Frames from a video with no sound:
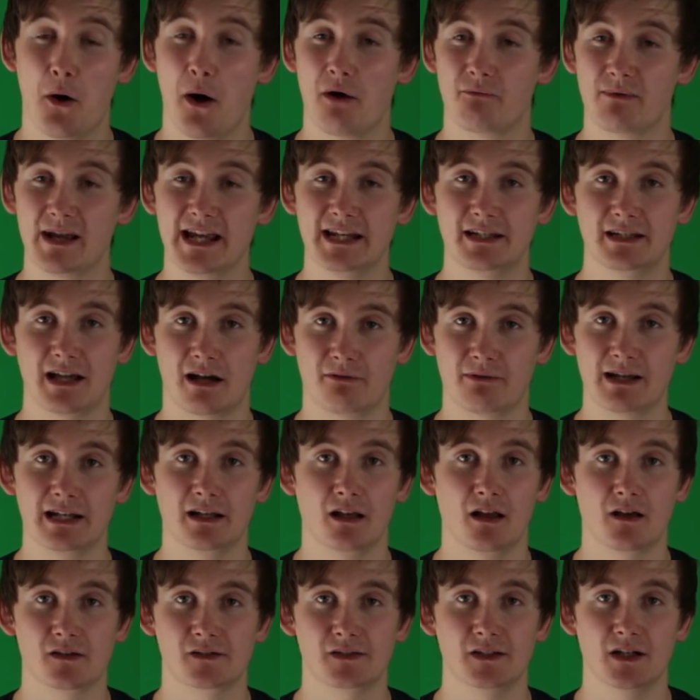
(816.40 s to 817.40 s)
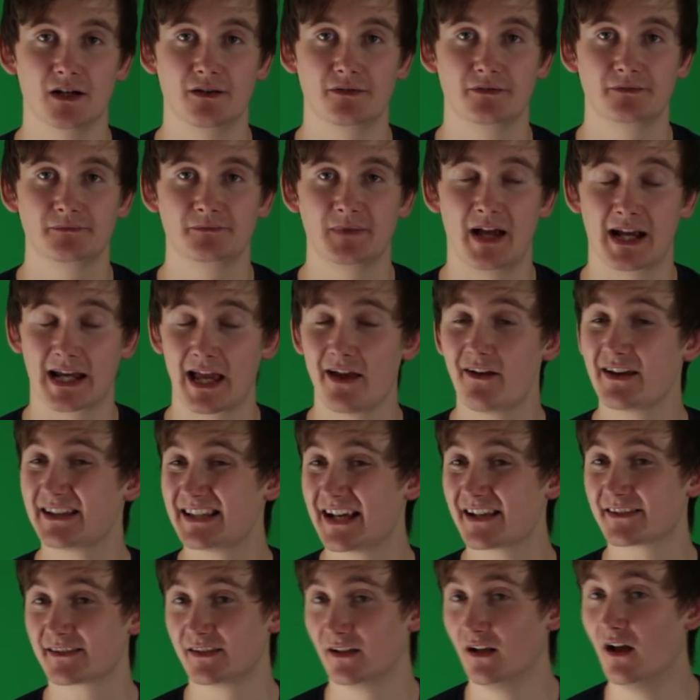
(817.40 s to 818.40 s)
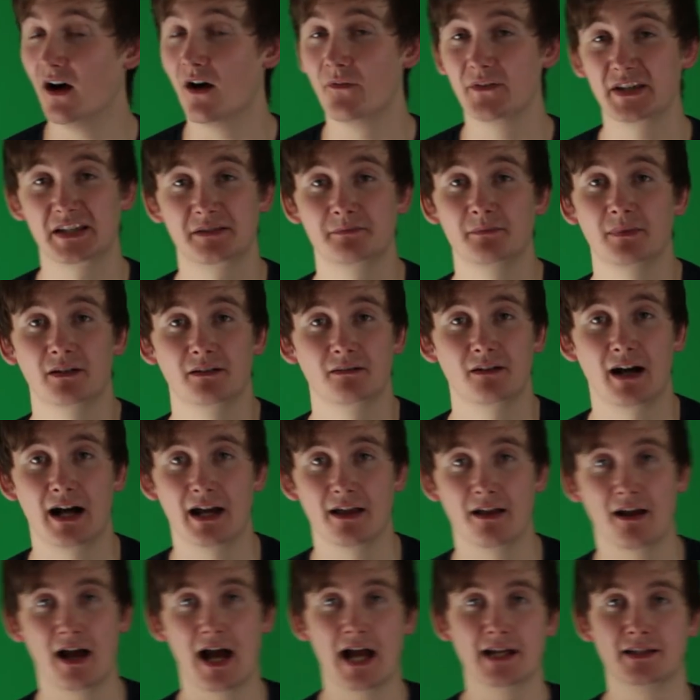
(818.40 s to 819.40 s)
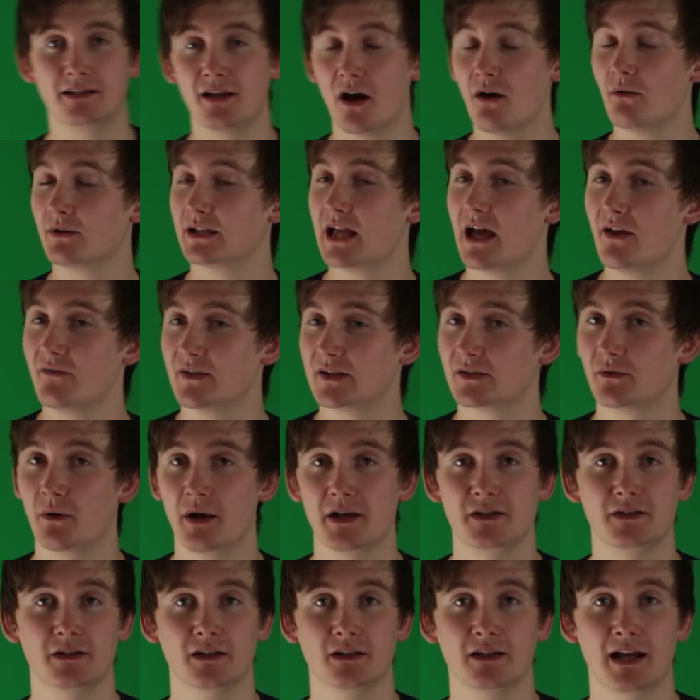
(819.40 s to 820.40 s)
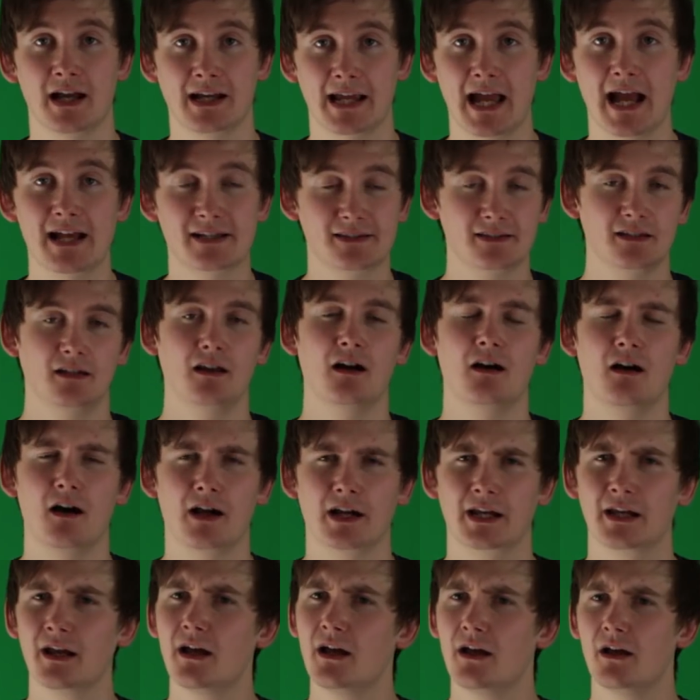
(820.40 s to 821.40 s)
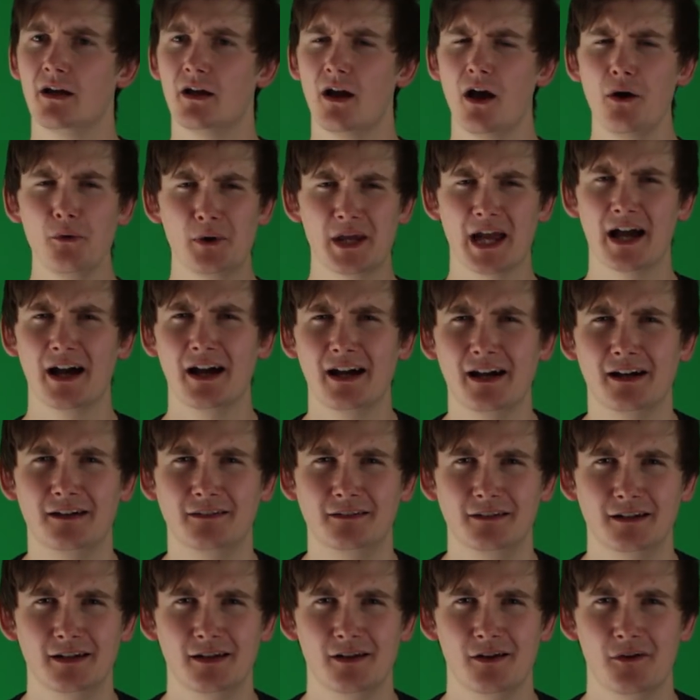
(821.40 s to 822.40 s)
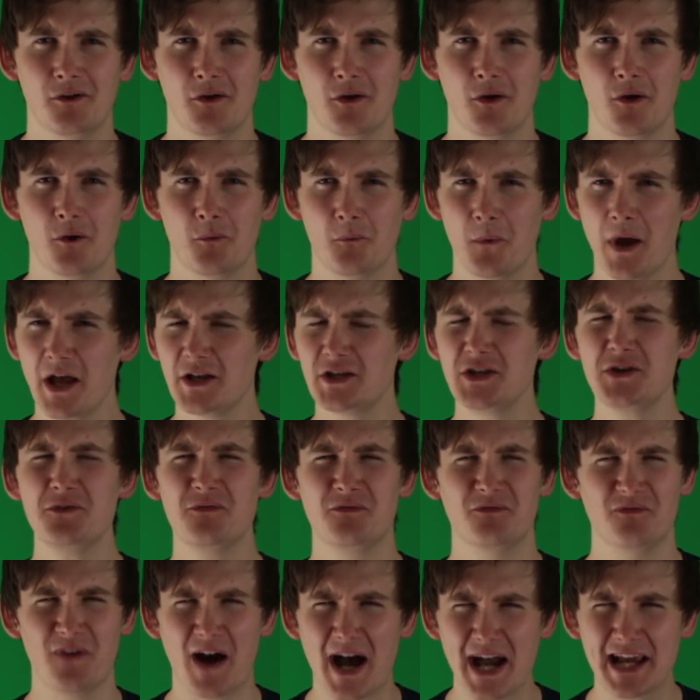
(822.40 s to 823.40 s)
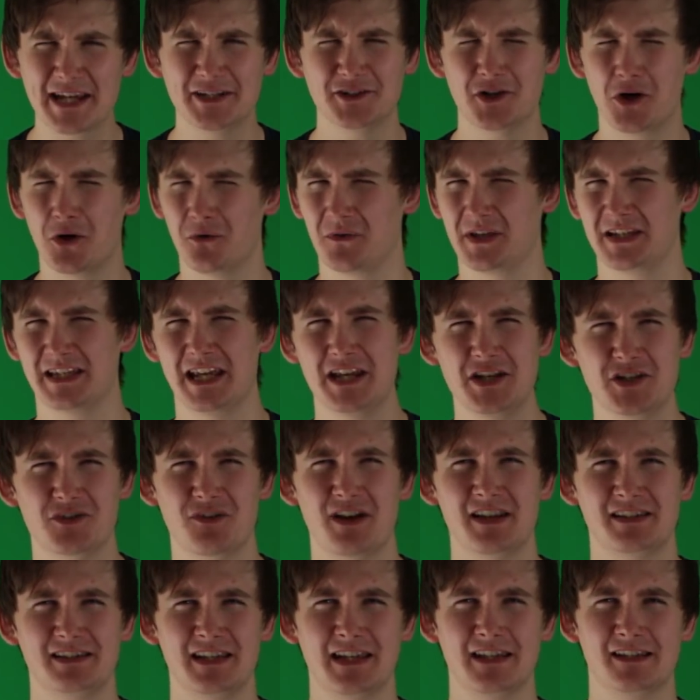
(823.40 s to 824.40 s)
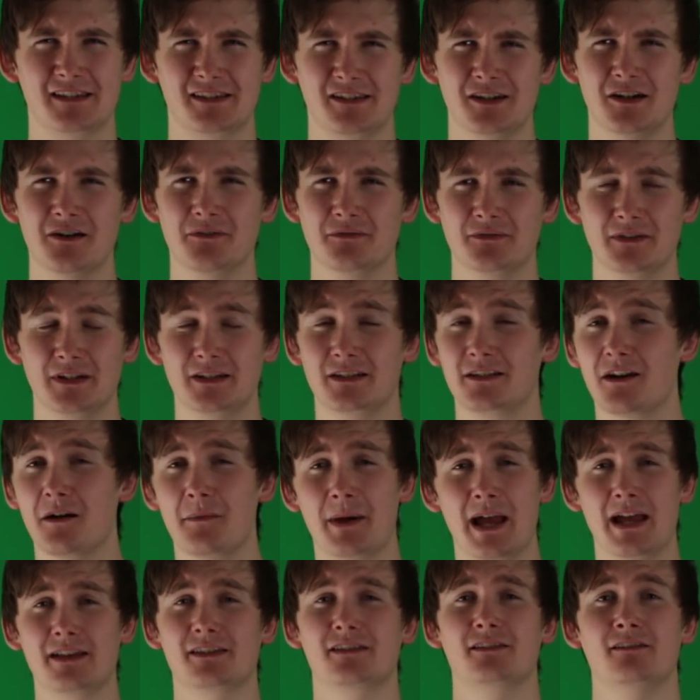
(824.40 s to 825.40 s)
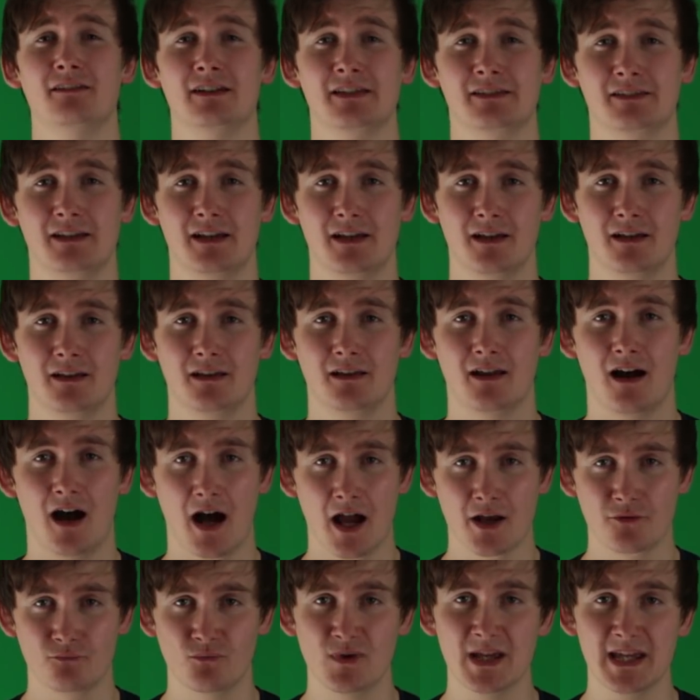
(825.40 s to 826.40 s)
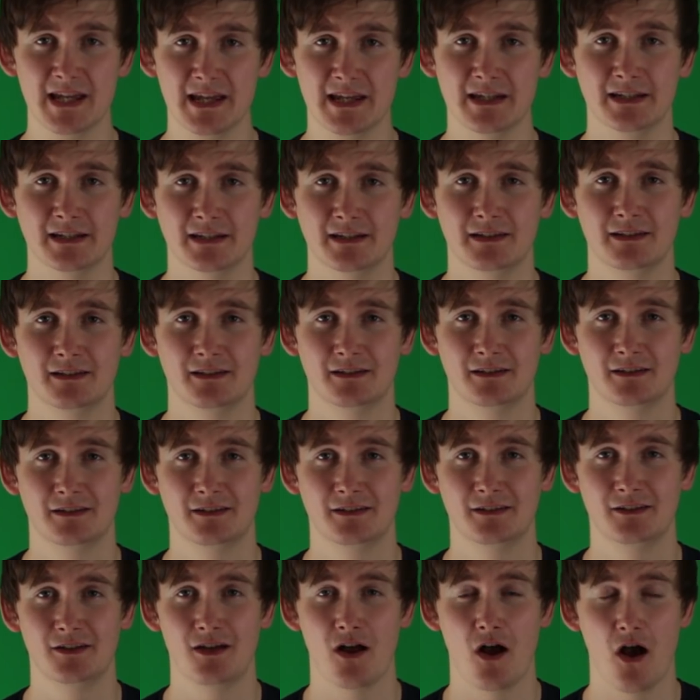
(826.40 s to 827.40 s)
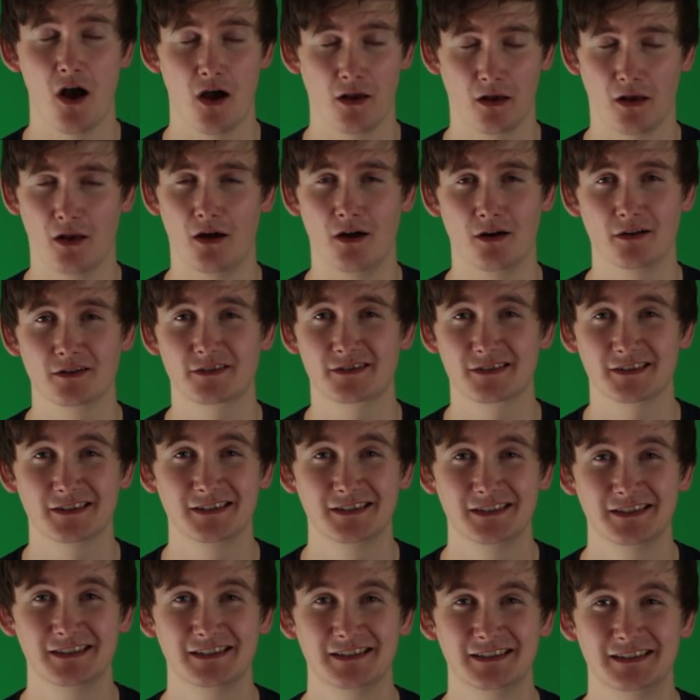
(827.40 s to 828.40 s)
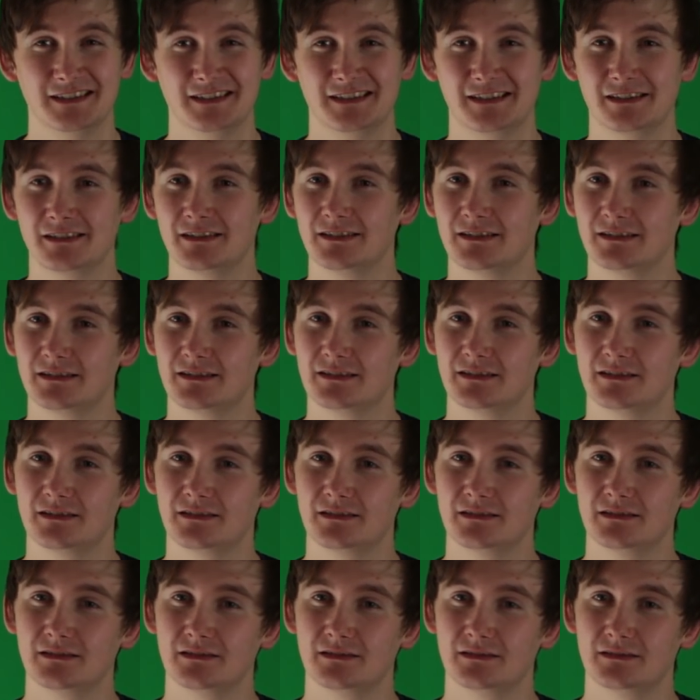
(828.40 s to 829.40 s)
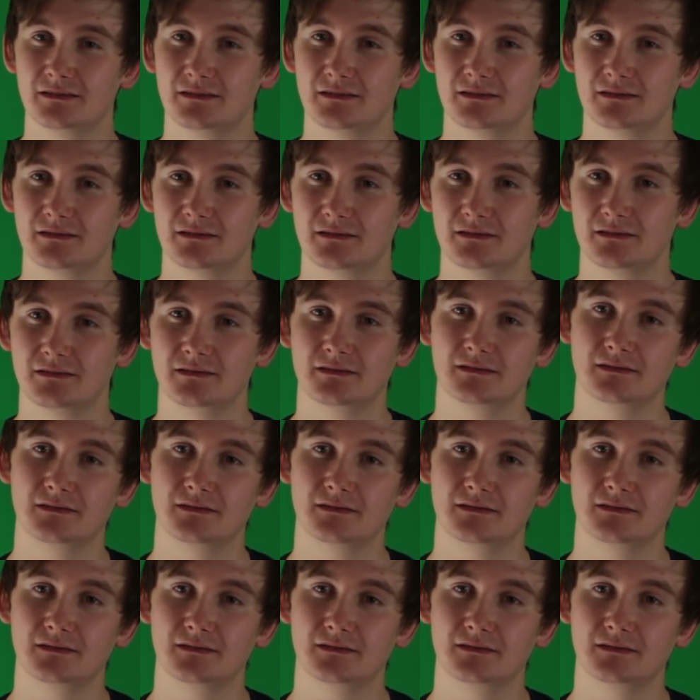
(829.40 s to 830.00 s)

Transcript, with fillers: Oh, I read. I read a lot of stuff. I get asked a lot, and this I, I don't get this question. I get asked a lot. Like, oh, Karl, where do you find all this interesting stuff? And do you know what my answer is? I read a lot. So did you have a note about this boxer